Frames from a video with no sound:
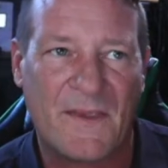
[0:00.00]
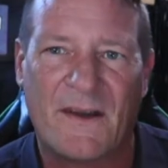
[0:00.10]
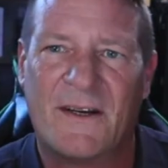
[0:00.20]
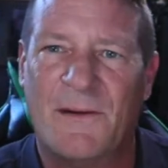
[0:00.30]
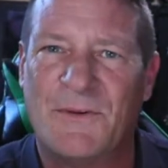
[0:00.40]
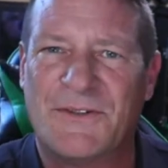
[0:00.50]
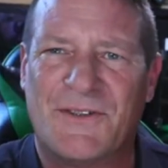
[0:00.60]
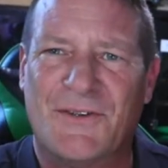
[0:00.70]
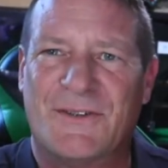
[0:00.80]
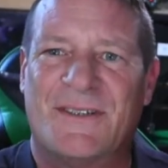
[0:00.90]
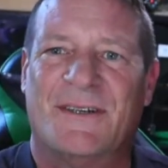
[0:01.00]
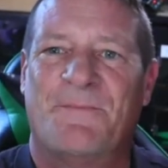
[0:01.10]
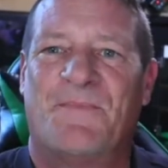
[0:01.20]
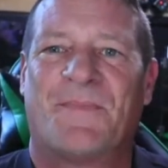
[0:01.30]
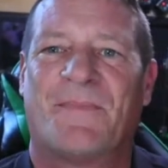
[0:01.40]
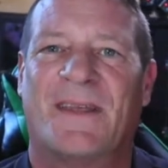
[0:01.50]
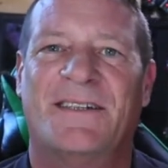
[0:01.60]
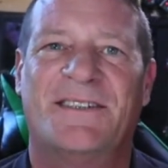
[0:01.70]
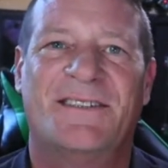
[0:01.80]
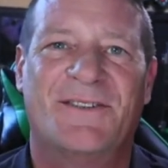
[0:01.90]
a couple soaks,
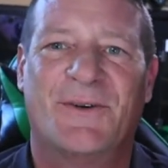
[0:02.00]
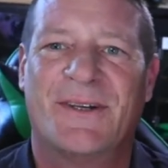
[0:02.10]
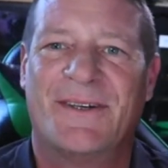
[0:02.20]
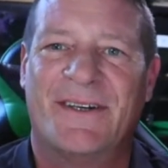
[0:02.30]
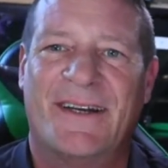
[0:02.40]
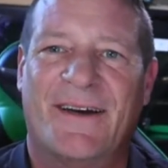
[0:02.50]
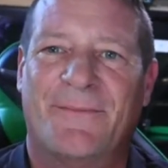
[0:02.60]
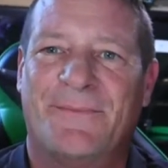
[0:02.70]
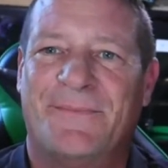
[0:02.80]
and she's doing good now.